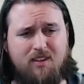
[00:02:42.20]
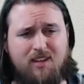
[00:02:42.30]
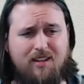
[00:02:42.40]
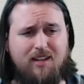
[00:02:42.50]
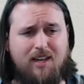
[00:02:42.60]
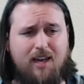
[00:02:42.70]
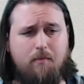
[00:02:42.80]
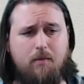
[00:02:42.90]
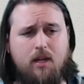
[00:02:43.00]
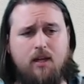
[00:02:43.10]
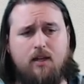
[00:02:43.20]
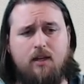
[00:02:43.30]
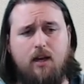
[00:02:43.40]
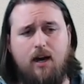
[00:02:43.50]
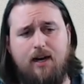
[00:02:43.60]
in the game,
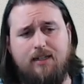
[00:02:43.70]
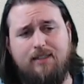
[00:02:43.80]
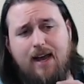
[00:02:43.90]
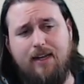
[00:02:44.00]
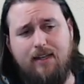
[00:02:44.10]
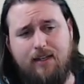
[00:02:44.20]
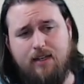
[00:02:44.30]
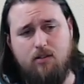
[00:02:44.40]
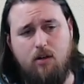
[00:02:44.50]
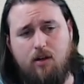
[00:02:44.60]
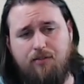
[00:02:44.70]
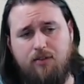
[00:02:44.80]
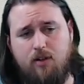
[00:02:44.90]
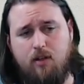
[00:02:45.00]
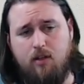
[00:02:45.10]
Dak gets off
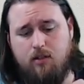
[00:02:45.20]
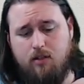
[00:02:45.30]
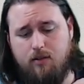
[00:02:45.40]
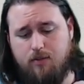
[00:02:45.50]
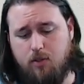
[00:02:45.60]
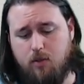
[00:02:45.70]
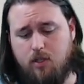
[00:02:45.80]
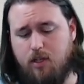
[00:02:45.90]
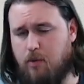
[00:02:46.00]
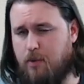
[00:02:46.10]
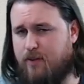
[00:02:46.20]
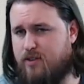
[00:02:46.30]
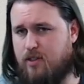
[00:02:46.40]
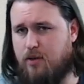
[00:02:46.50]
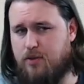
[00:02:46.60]
to a little bit of a
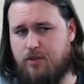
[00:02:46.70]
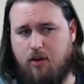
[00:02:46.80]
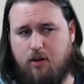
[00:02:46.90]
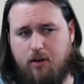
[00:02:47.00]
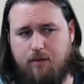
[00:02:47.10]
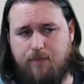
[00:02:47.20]
slow start.